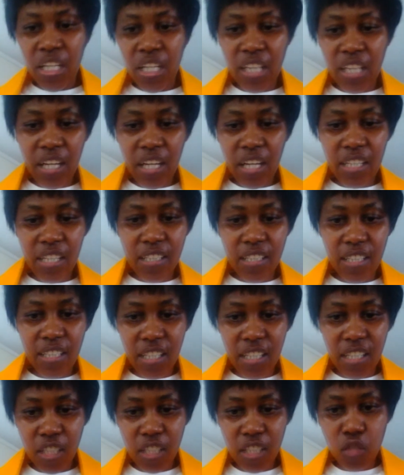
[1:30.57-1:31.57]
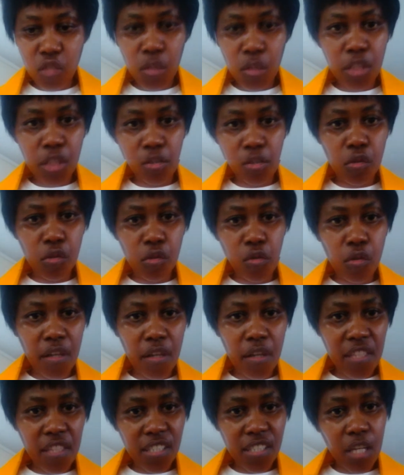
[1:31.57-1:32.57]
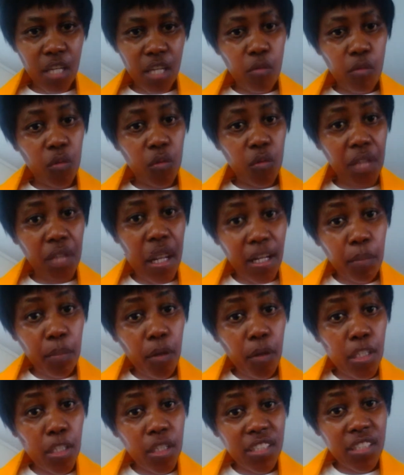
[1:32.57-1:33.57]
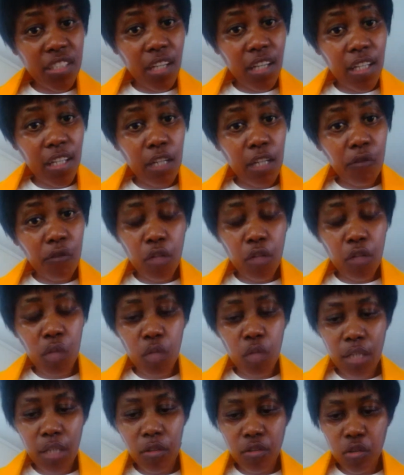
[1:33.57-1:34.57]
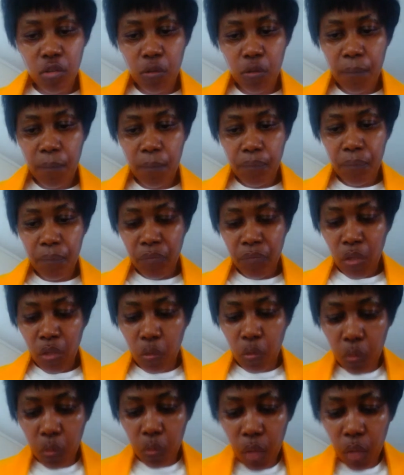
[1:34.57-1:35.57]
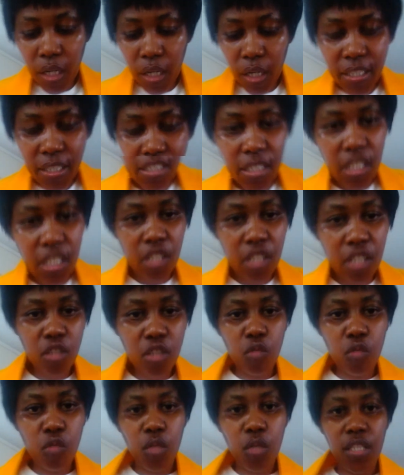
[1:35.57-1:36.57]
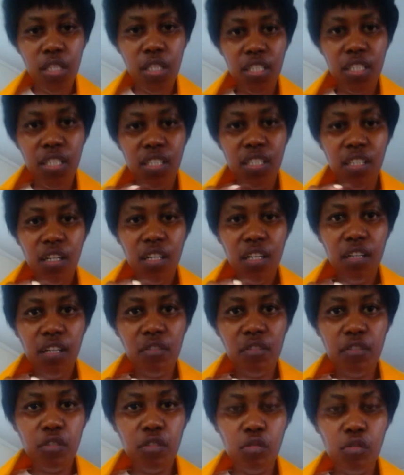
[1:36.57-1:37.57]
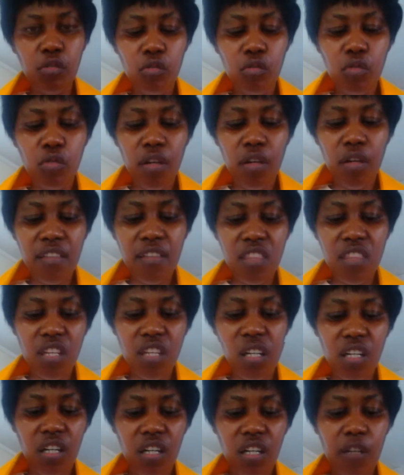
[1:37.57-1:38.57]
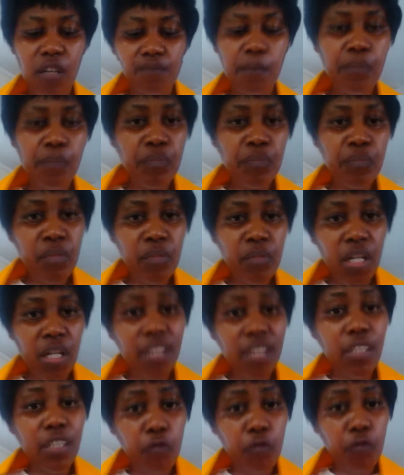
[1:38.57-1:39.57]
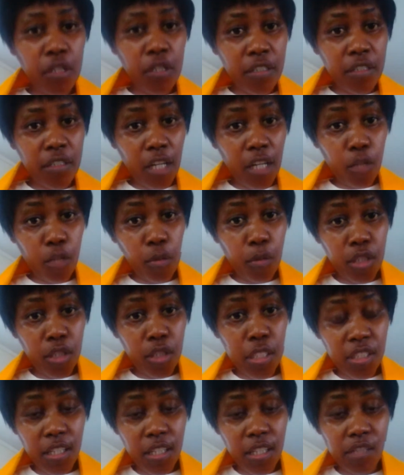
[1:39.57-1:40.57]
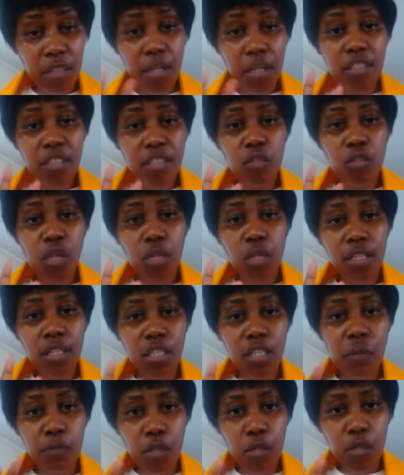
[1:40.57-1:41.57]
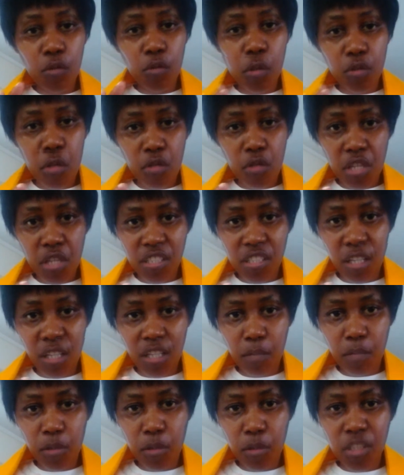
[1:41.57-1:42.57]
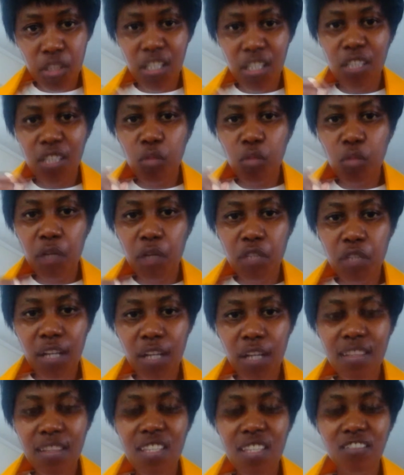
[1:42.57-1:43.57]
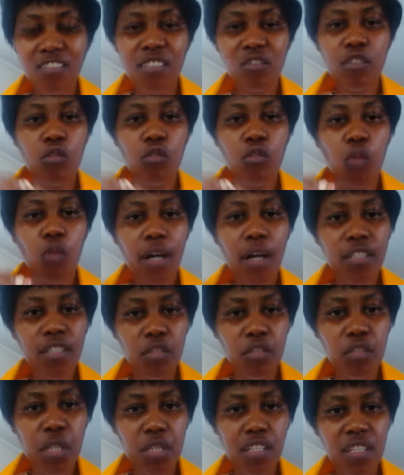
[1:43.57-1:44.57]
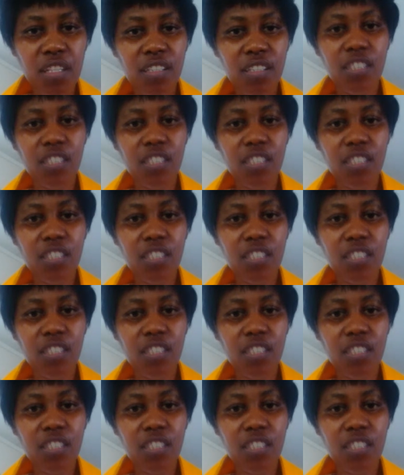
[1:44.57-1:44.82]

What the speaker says: And I can actually do the same nail polish color if I want to. Or I can actually do a different nail polish color, right? So we are keeping also this nail polish color. And we have done this quite during this